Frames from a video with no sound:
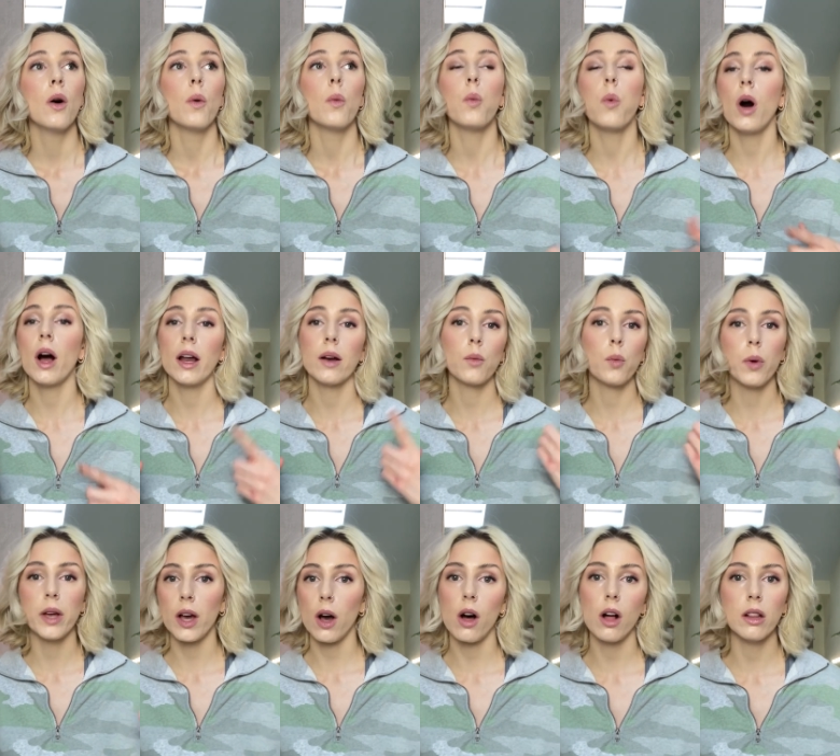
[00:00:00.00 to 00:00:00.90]
one,
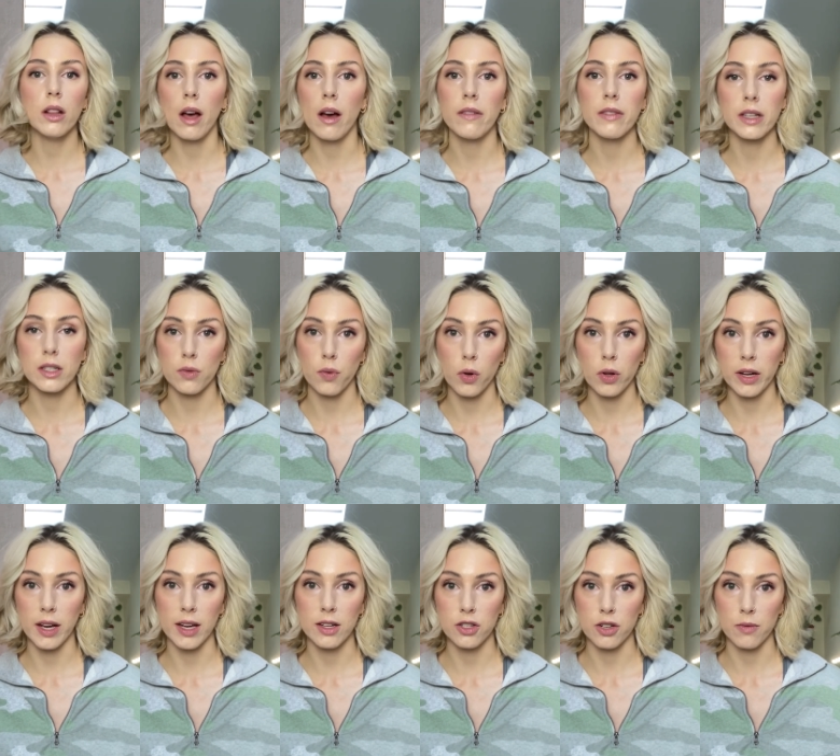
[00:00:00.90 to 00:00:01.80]
we all love
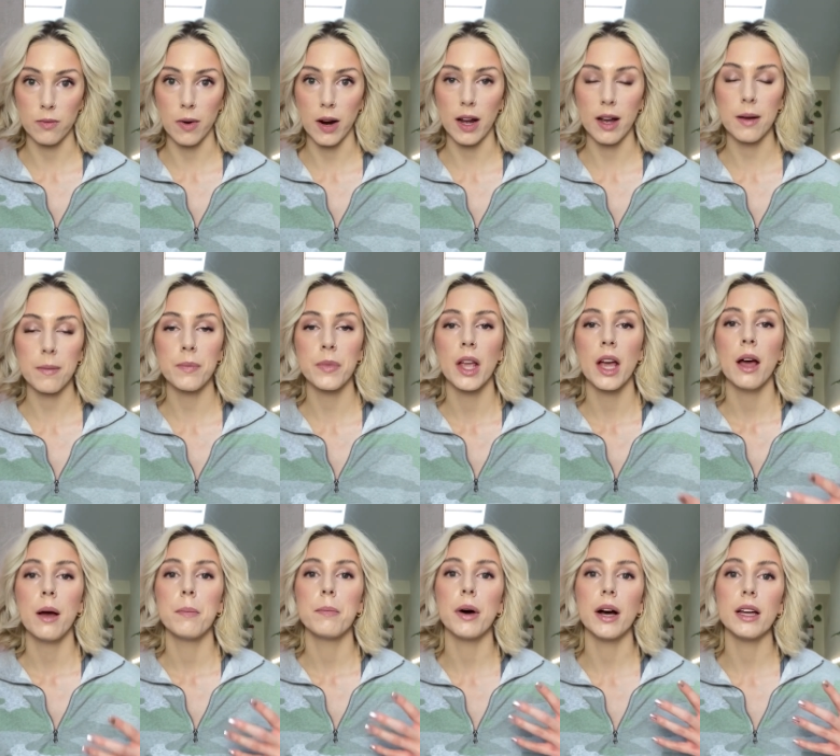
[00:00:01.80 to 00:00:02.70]
exfoliation, right?
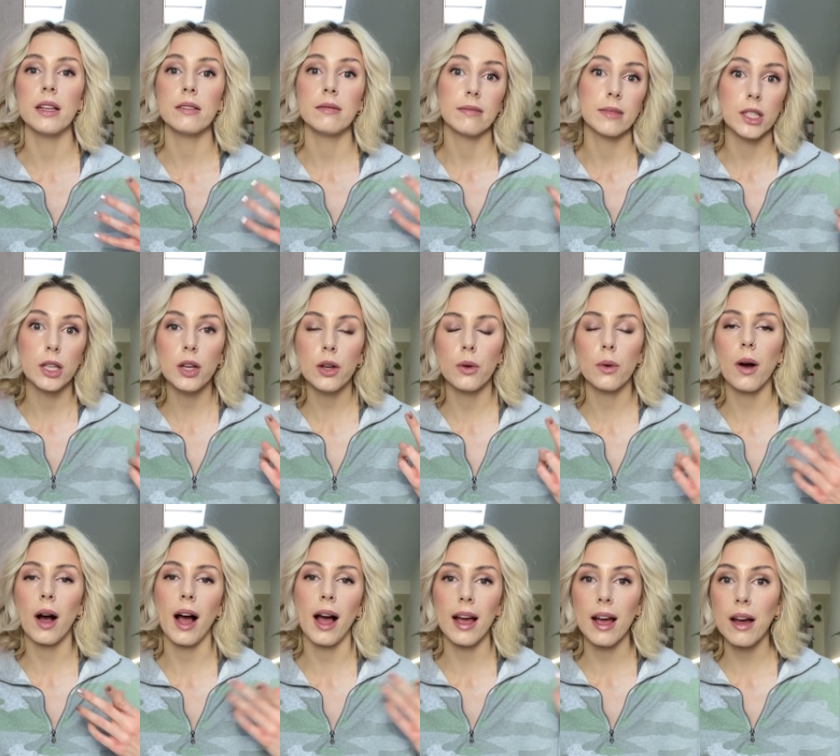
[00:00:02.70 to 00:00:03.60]
But two,
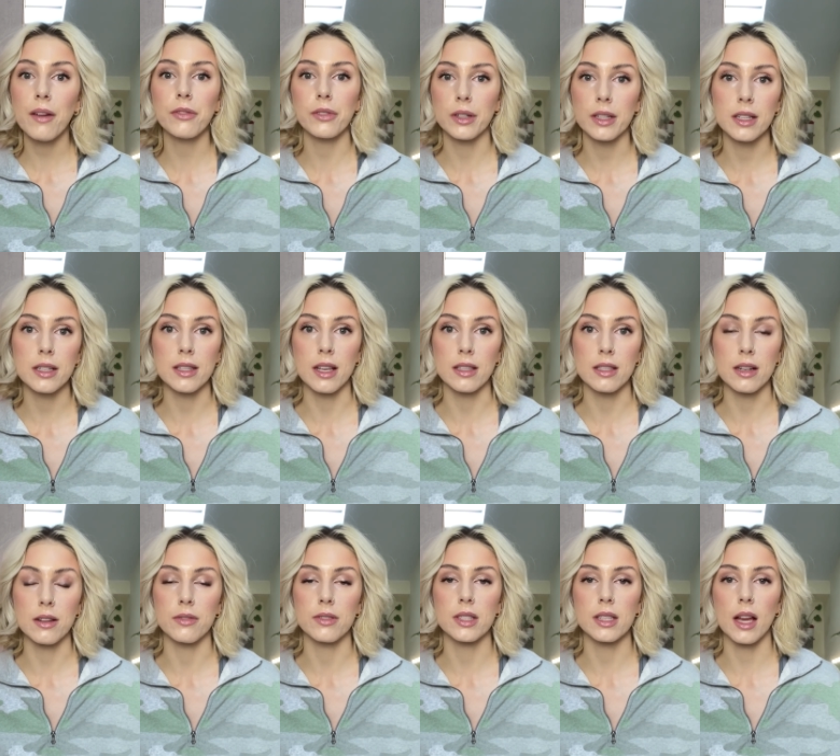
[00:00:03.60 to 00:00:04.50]
I have really
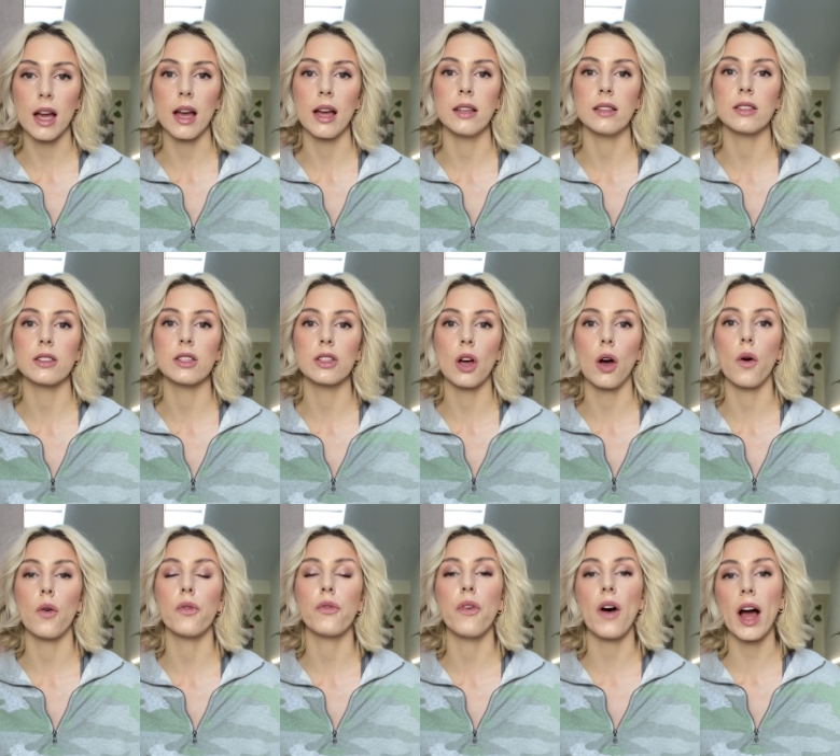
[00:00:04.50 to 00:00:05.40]
sensitive skin.
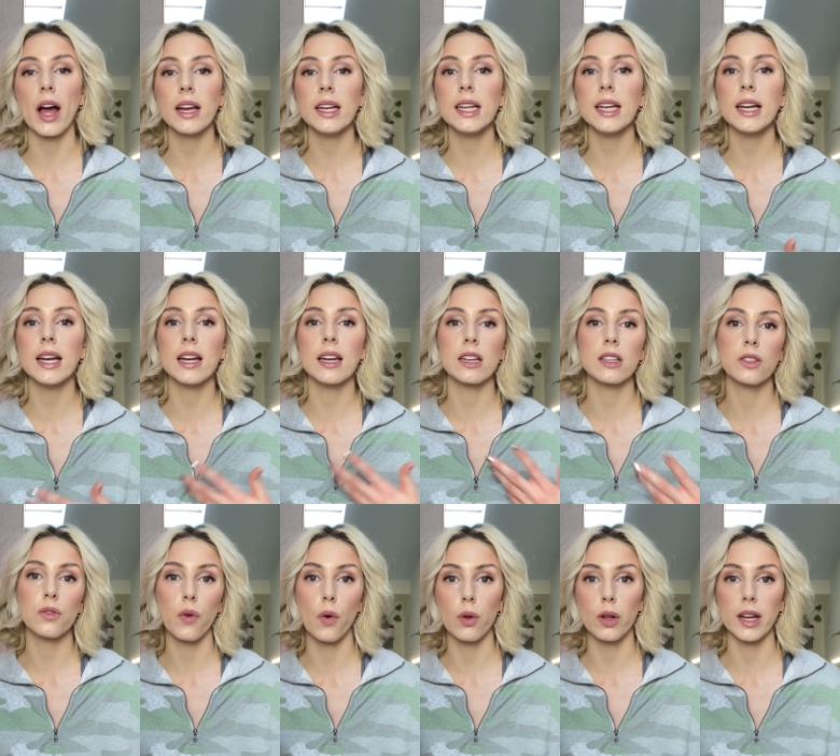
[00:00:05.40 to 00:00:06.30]
So finding an
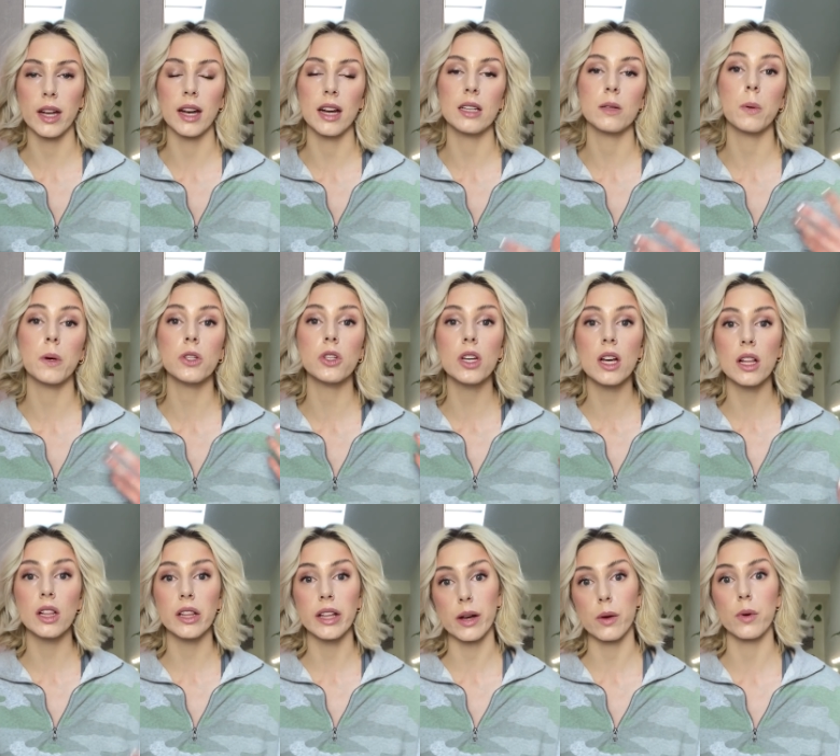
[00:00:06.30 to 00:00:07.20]
exfoliant, especially
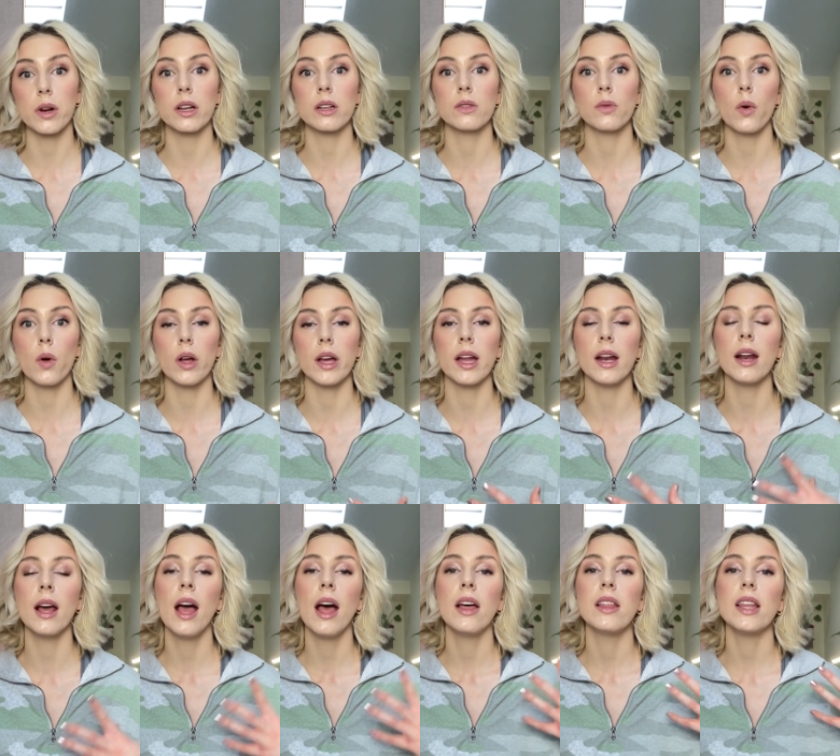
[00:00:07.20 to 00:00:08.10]
a liquid
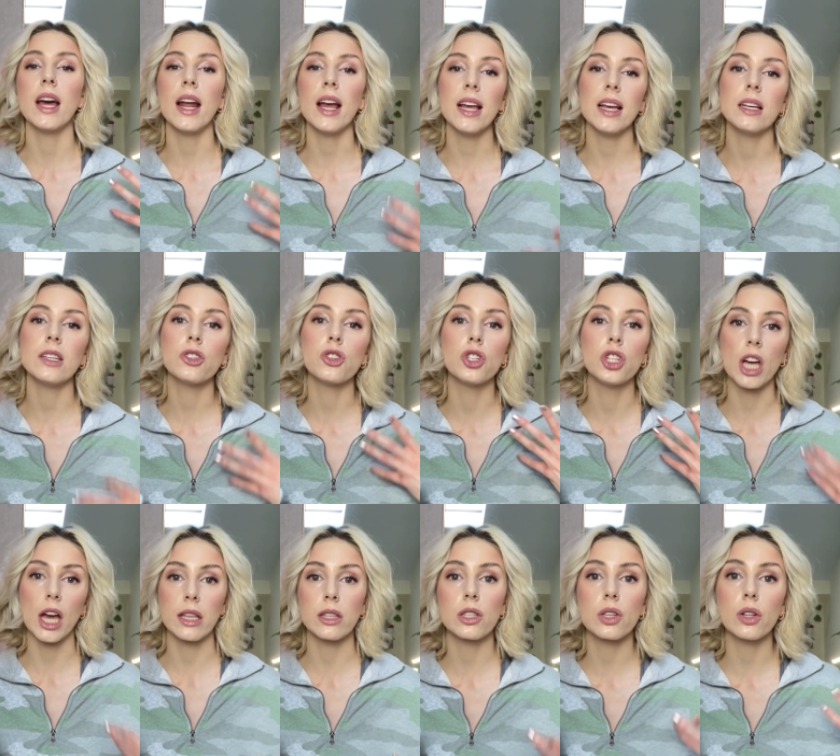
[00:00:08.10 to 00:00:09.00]
exfoliant that is
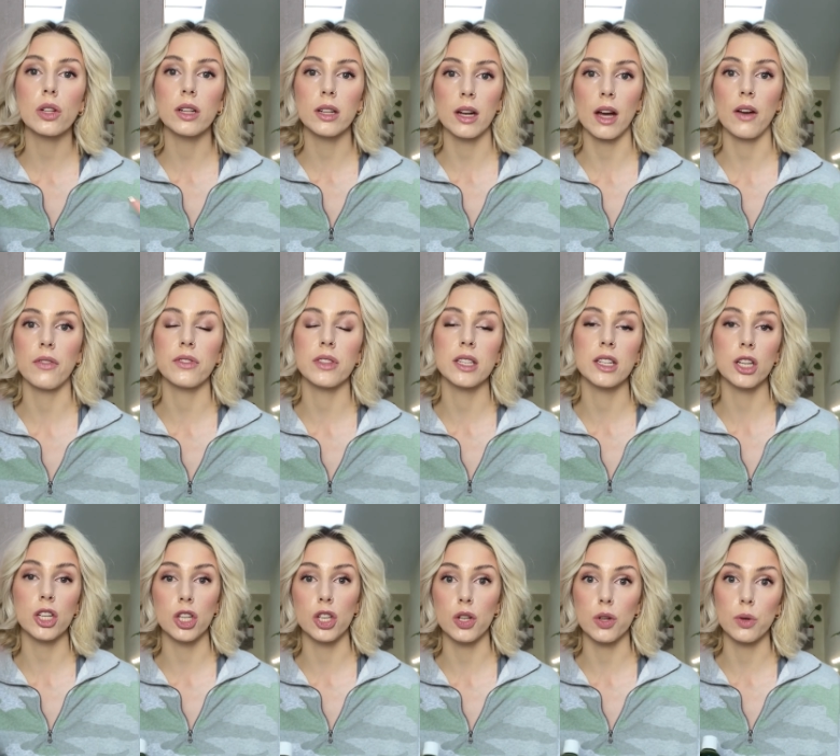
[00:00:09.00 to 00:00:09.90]
gentle enough to
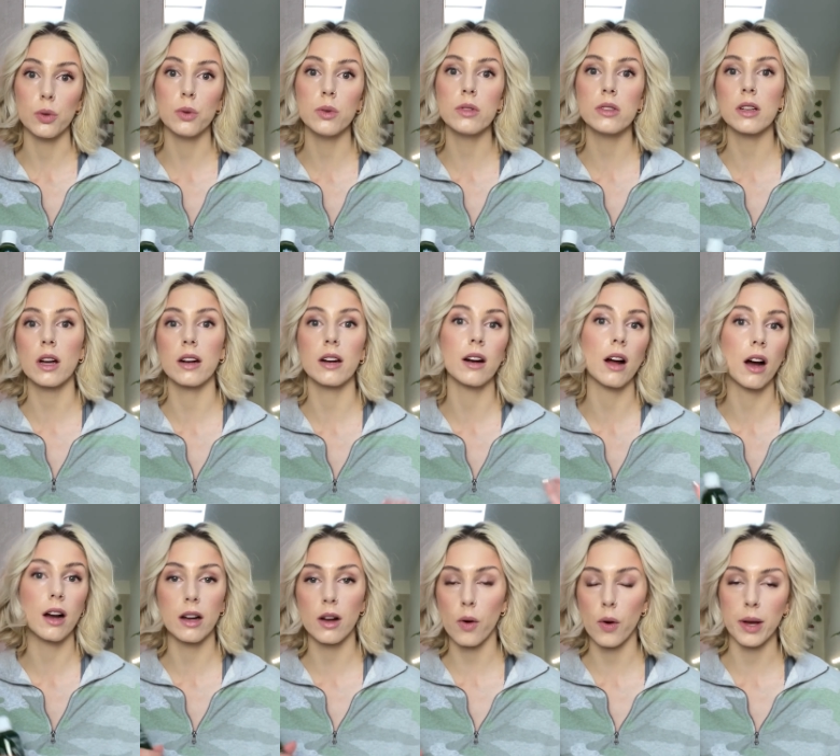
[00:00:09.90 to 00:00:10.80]
use on an
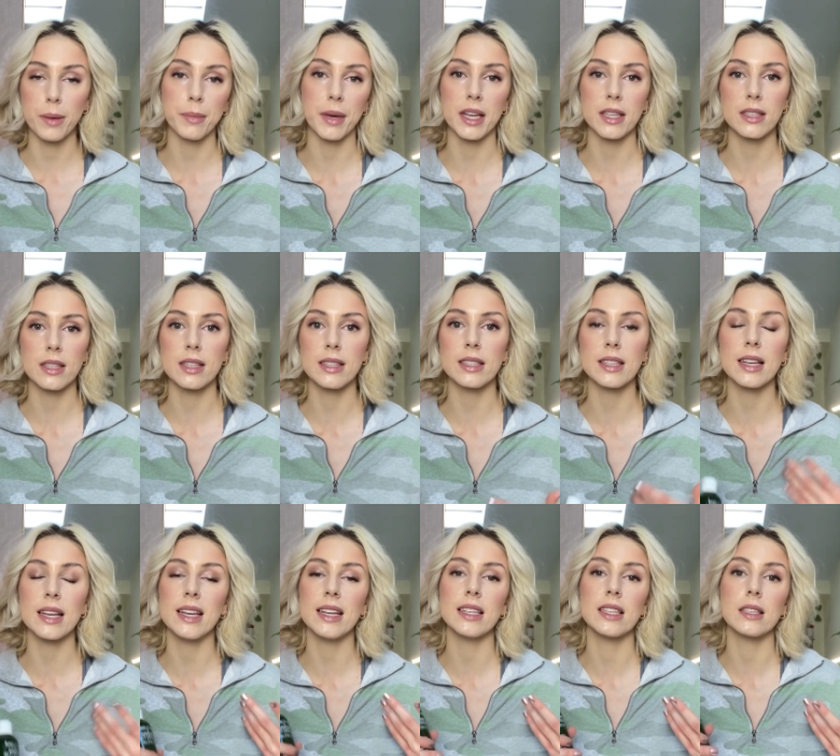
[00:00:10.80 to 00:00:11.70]
ongoing basis
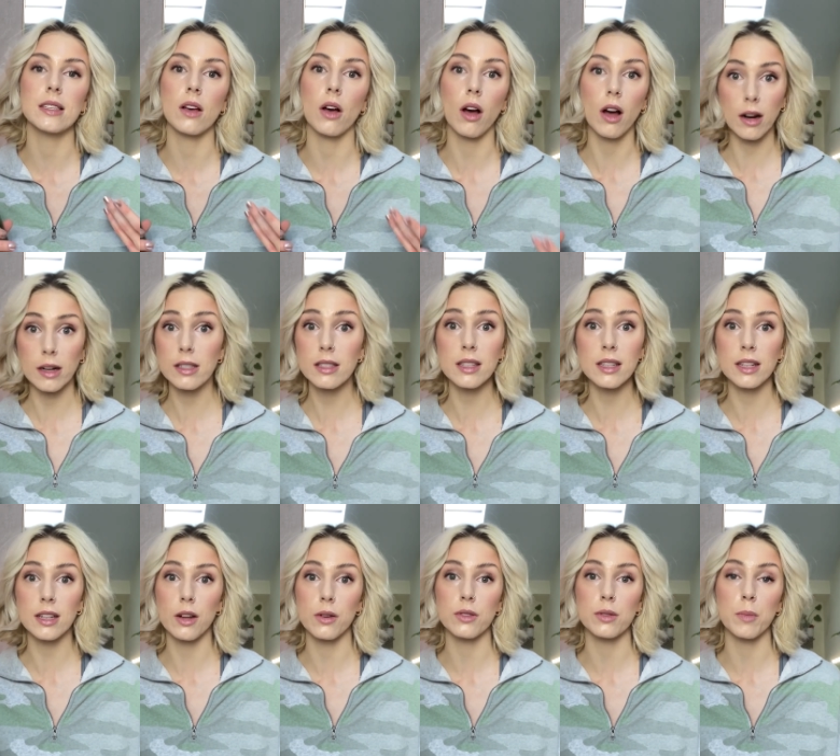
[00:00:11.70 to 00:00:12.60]
is honestly
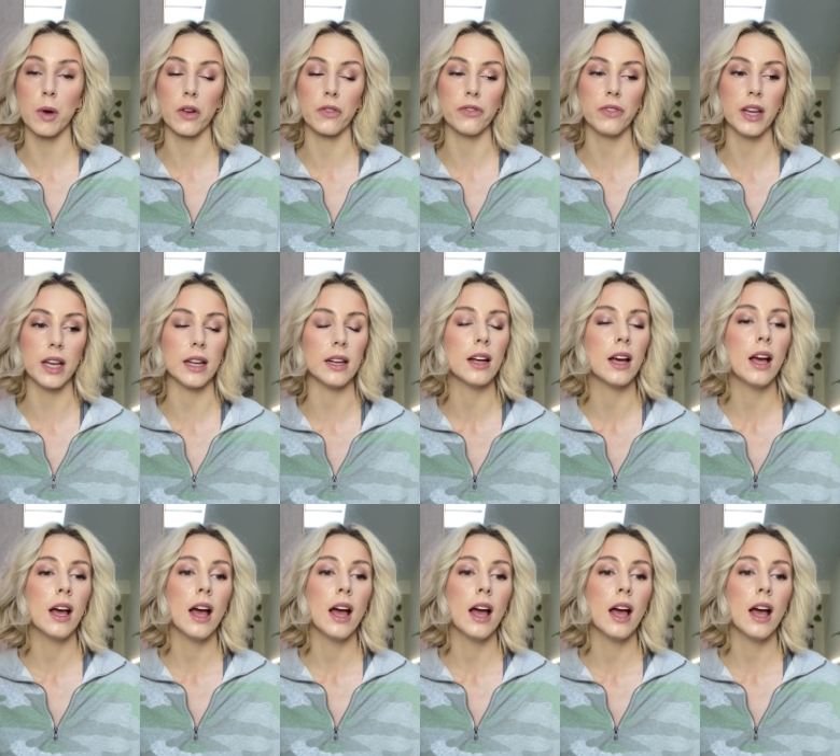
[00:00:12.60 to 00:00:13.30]
no small feat,